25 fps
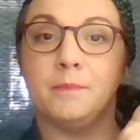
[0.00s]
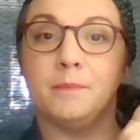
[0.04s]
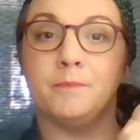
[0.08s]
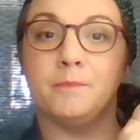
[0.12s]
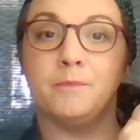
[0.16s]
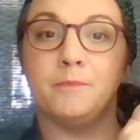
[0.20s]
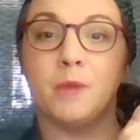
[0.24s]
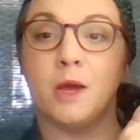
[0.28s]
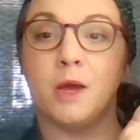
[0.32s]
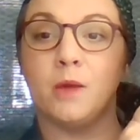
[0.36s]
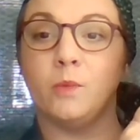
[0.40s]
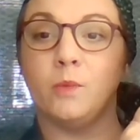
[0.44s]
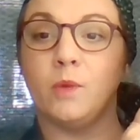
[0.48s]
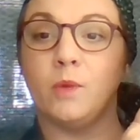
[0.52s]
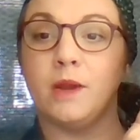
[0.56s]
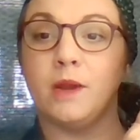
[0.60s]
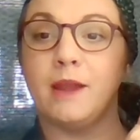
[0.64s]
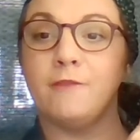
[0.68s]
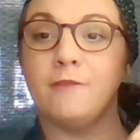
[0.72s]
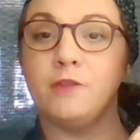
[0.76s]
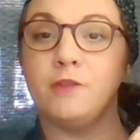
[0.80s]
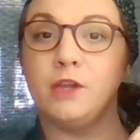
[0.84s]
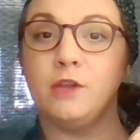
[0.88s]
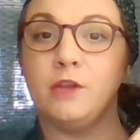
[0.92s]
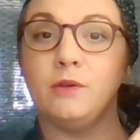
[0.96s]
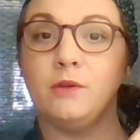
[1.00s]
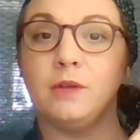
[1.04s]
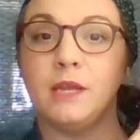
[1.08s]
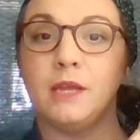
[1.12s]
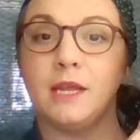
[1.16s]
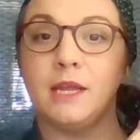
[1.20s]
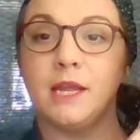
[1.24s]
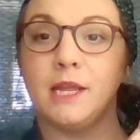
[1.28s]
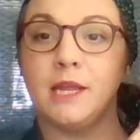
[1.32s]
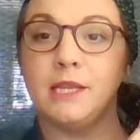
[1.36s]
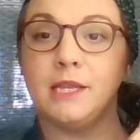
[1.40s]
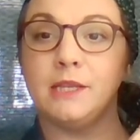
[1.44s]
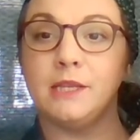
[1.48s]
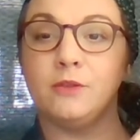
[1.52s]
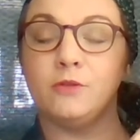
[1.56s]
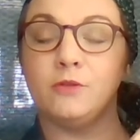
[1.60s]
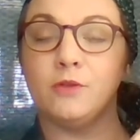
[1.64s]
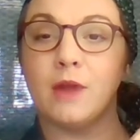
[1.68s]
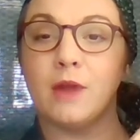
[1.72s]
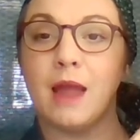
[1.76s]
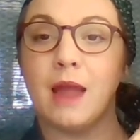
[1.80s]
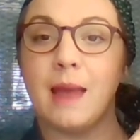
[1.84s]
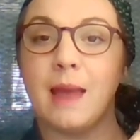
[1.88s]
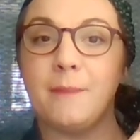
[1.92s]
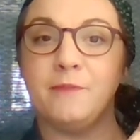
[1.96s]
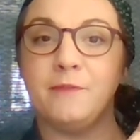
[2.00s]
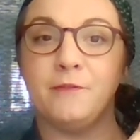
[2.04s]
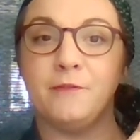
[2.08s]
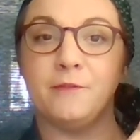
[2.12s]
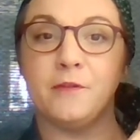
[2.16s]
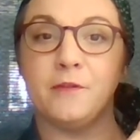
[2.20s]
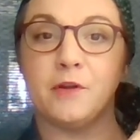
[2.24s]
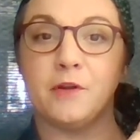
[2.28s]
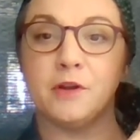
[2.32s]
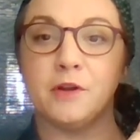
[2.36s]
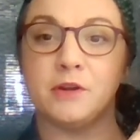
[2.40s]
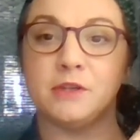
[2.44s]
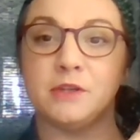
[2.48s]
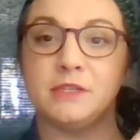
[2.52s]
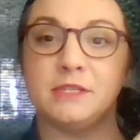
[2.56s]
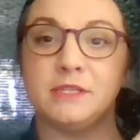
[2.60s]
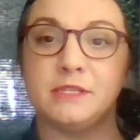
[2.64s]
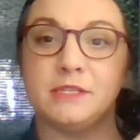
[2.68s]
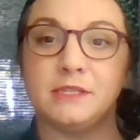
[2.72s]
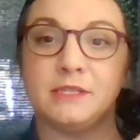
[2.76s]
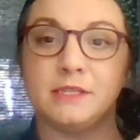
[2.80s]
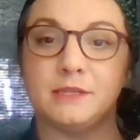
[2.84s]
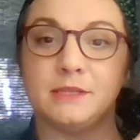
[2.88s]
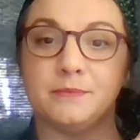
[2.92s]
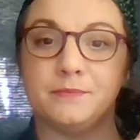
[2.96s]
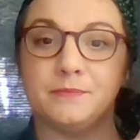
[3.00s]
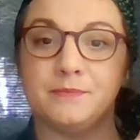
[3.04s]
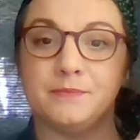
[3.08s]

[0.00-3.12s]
but whatever you can grab first.